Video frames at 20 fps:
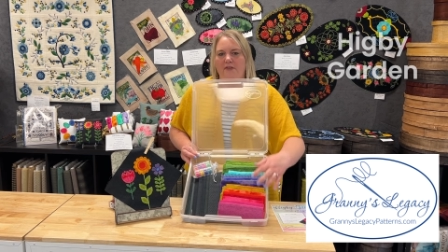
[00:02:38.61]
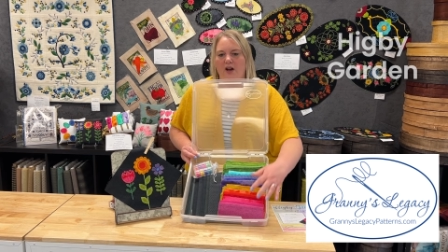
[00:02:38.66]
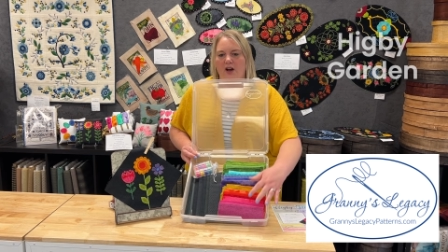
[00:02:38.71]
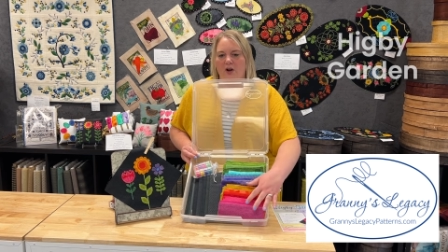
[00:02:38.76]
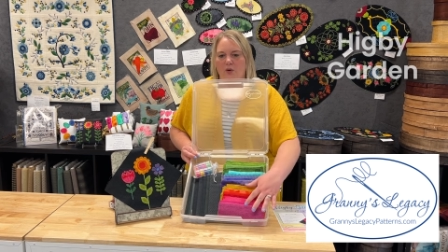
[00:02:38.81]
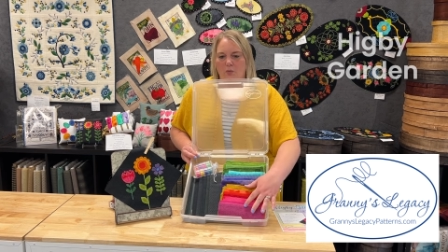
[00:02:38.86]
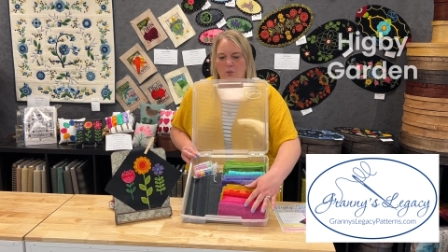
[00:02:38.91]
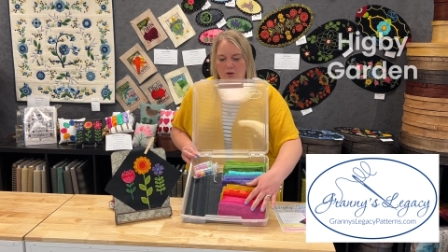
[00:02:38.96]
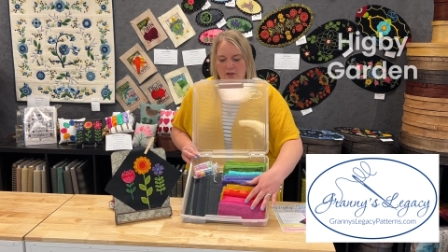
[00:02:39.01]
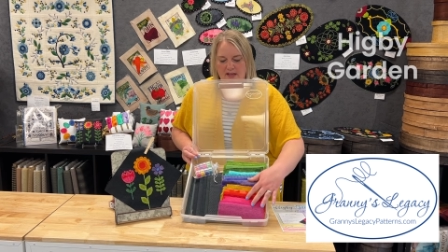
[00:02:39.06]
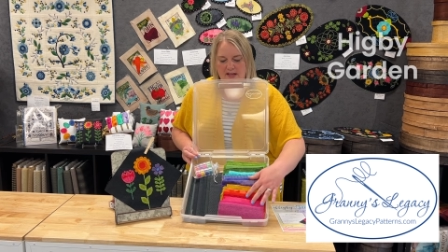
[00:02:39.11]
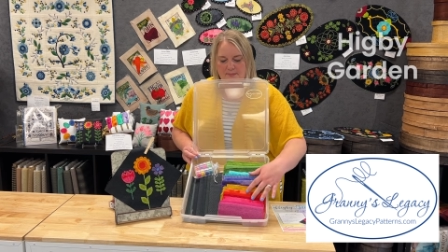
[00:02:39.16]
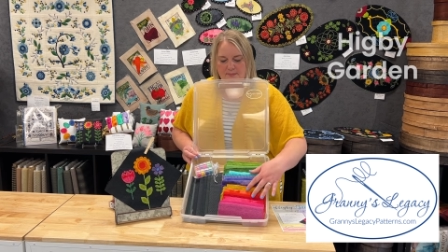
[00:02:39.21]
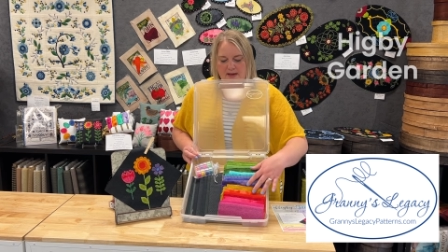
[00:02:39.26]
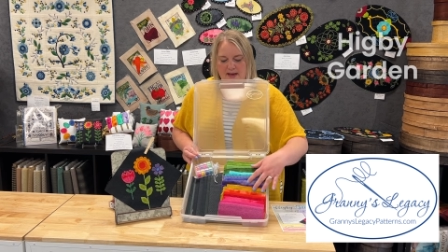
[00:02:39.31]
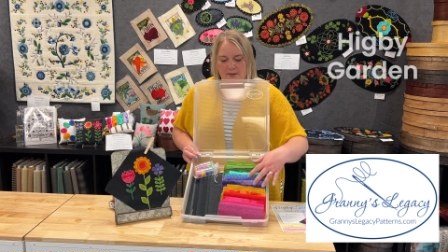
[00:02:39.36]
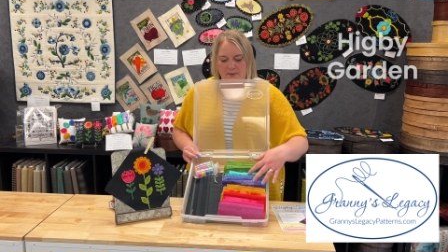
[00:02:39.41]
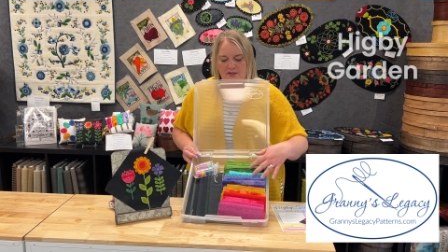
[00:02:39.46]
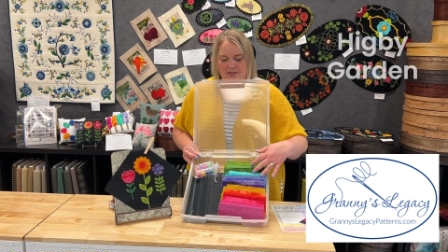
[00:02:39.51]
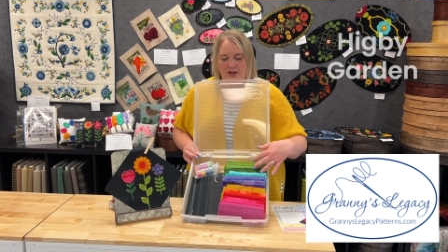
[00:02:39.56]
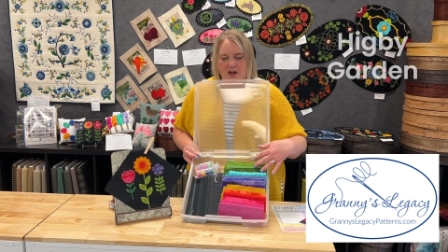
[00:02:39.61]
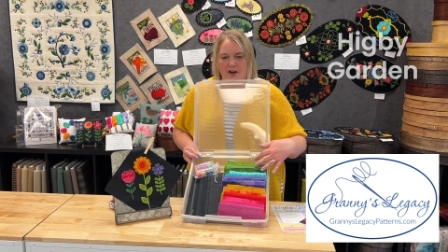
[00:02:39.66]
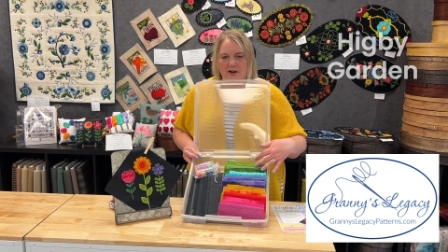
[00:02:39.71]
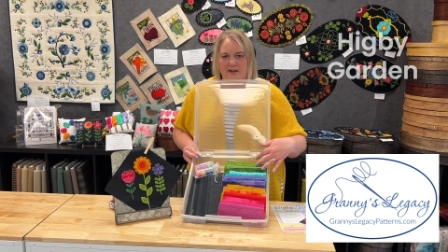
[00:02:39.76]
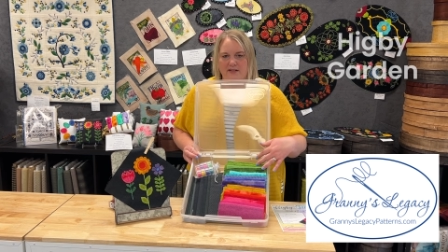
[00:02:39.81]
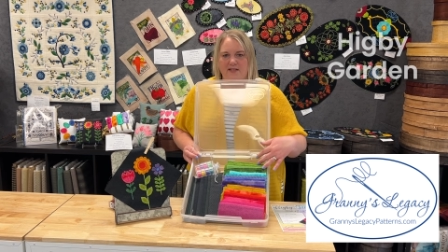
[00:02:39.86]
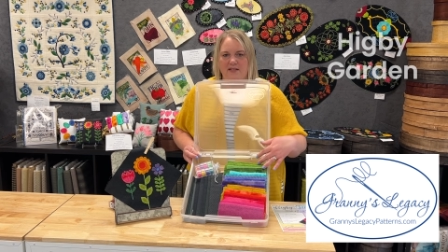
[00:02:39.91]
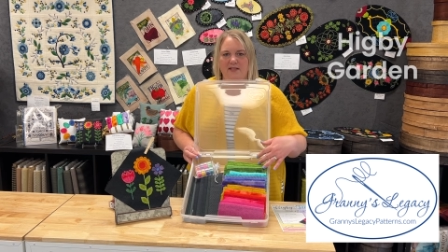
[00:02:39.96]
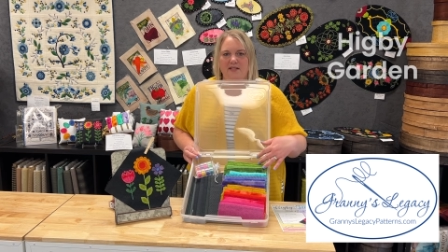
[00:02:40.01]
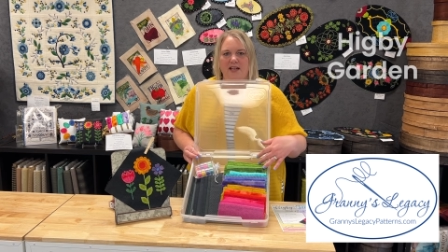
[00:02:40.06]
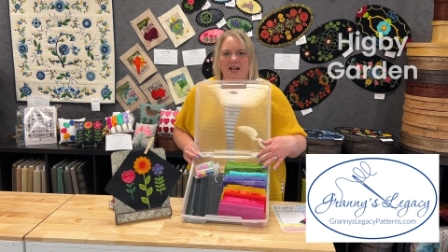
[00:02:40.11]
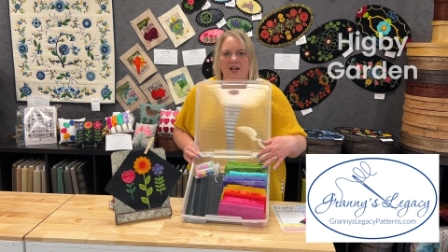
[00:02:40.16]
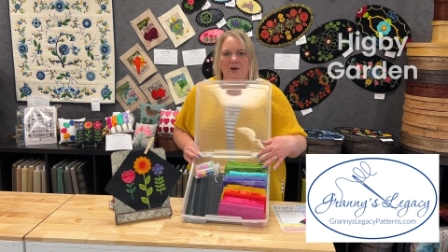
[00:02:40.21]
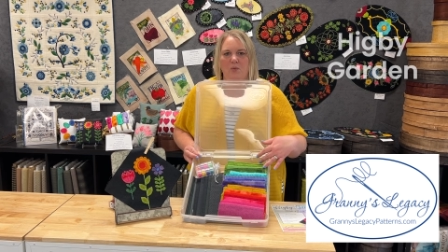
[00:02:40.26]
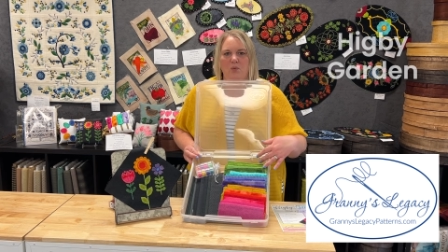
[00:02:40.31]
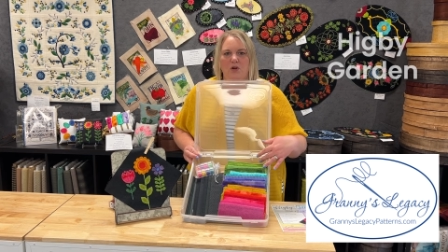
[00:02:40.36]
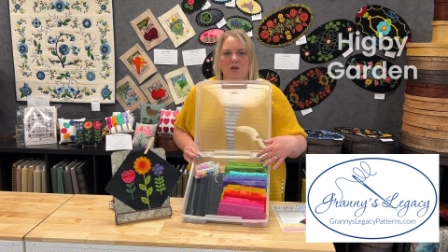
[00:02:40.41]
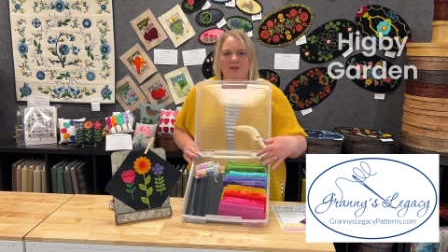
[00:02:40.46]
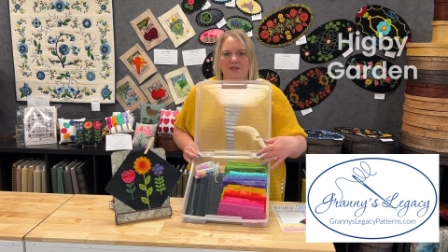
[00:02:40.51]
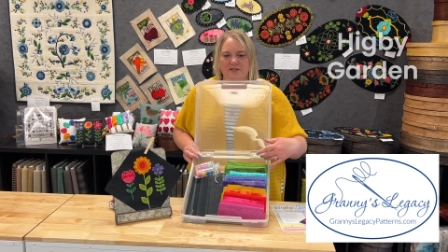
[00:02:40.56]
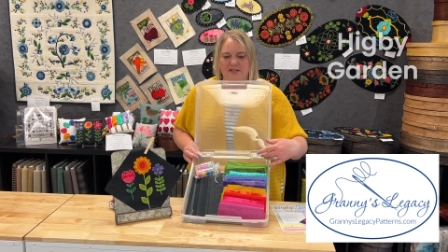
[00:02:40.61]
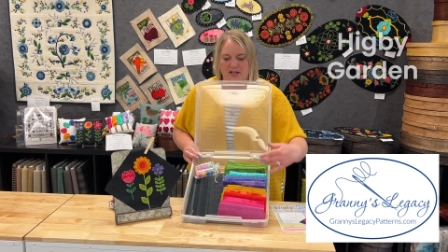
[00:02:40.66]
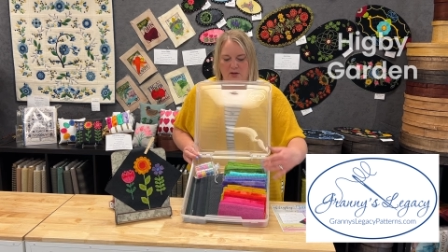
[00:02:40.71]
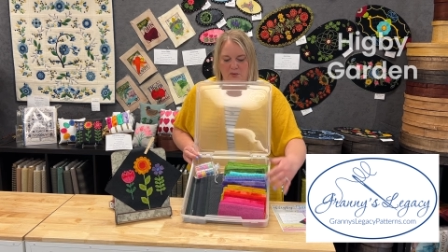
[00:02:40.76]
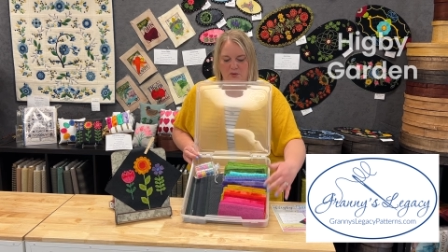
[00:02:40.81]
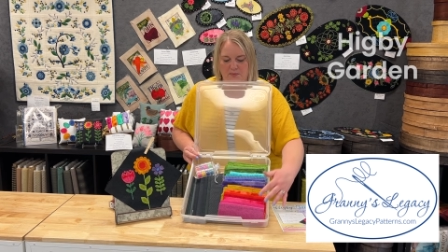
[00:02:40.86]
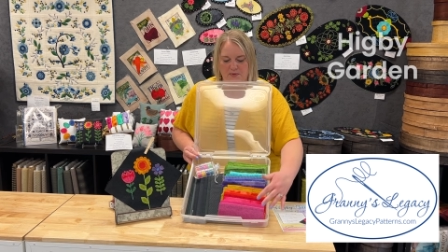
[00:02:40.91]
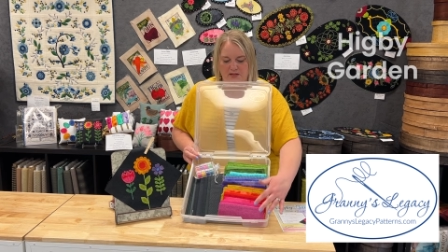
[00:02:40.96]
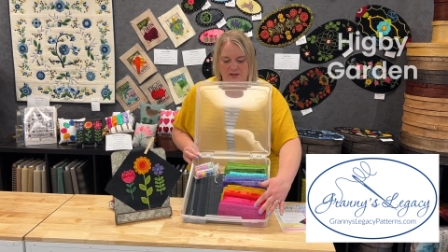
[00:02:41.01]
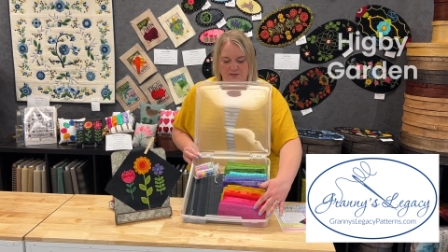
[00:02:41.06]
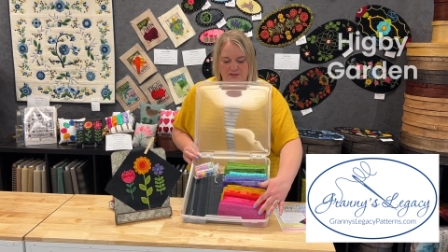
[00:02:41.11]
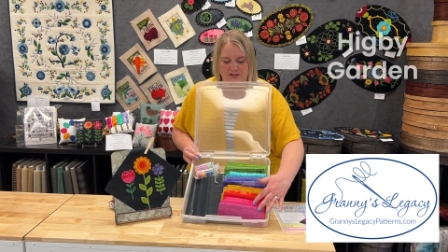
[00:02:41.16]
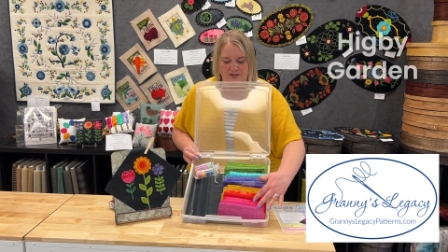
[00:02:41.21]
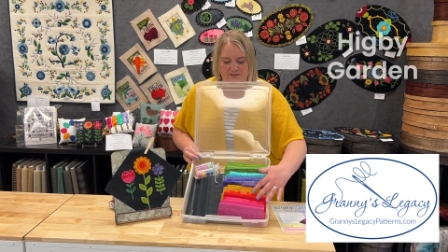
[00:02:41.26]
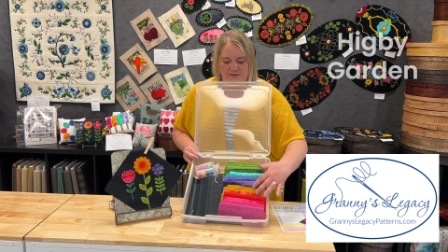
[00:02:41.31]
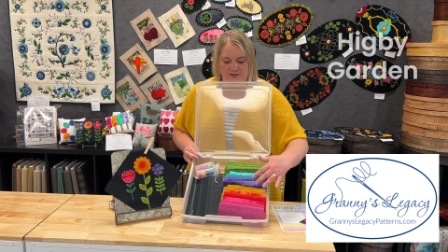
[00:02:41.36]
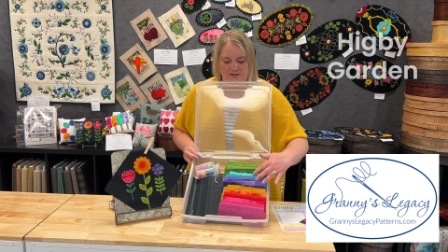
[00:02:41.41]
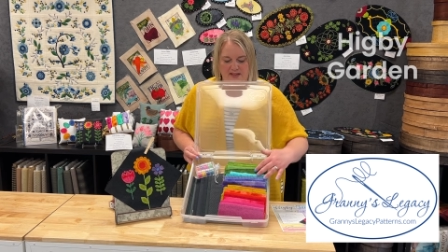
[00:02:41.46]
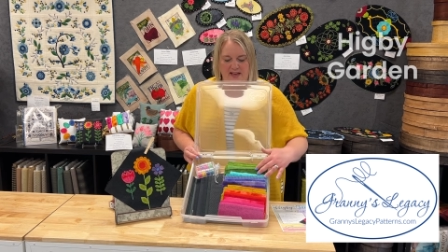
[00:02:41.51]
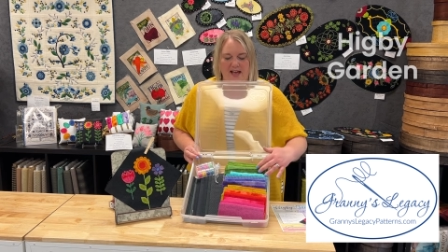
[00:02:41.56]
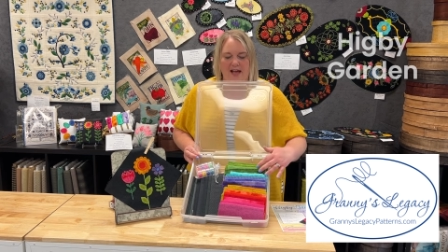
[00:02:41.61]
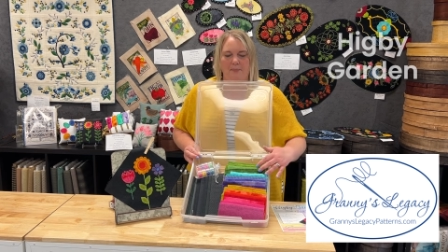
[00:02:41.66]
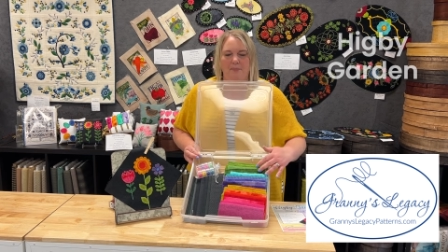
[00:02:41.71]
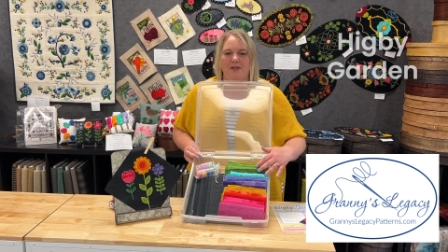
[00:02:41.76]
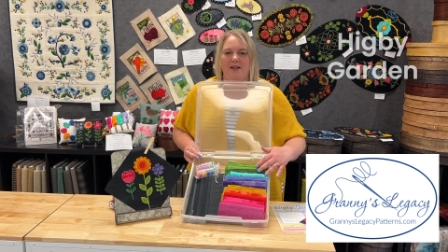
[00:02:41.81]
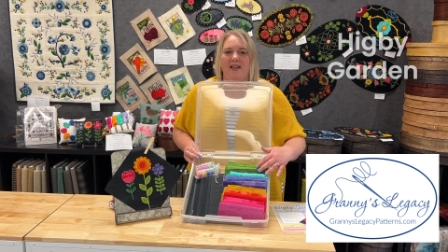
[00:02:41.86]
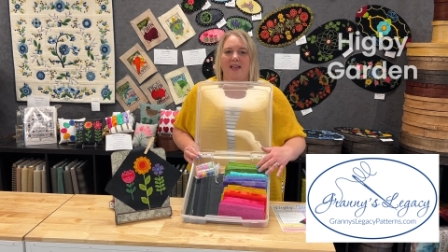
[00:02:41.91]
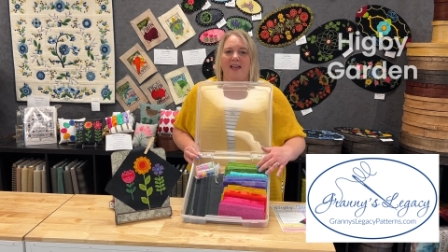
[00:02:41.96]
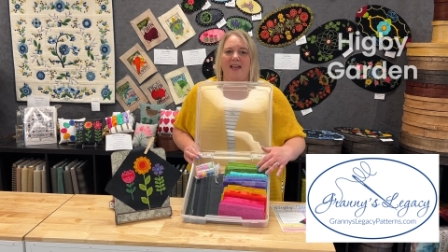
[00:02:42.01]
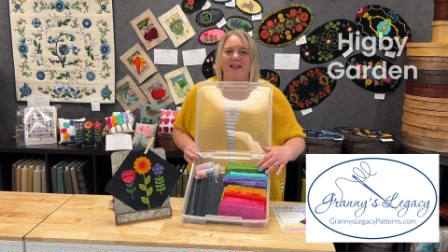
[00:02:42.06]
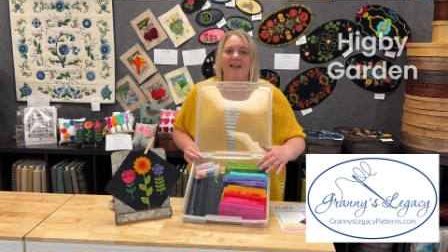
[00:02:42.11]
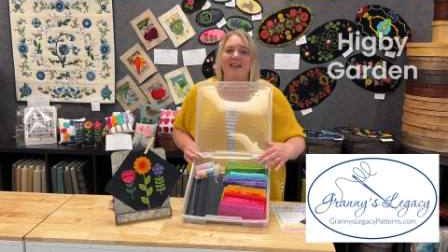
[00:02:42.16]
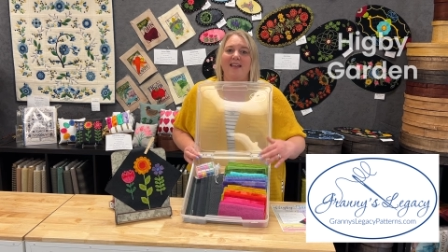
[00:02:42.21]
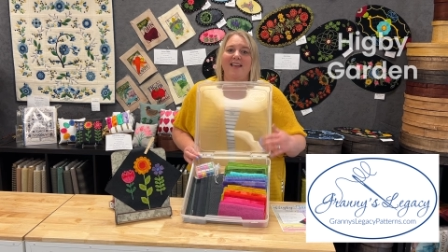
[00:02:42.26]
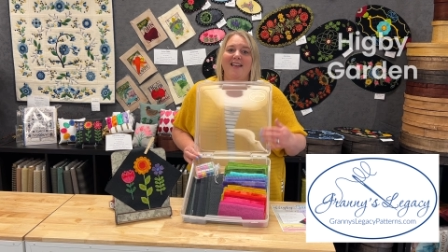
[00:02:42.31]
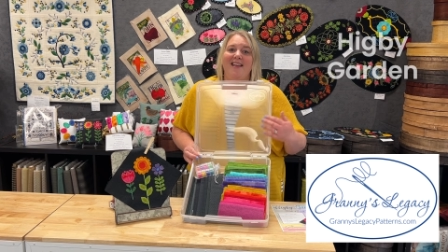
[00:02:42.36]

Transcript: our Woolly Mammoth Artisan Dyed Wools that we'll be using for the applique.